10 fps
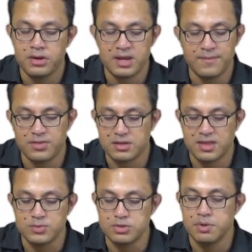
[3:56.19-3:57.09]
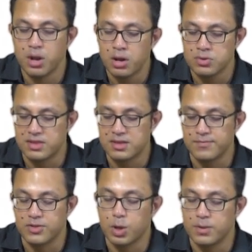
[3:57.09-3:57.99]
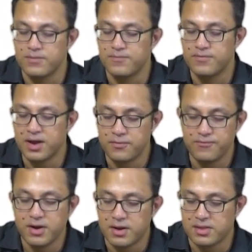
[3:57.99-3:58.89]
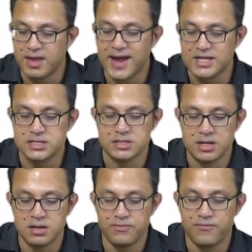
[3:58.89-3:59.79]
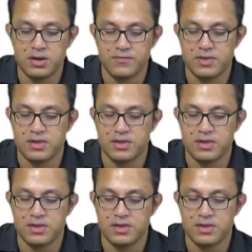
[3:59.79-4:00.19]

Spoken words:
names that seemed to belong to some sordid farce acted in front of a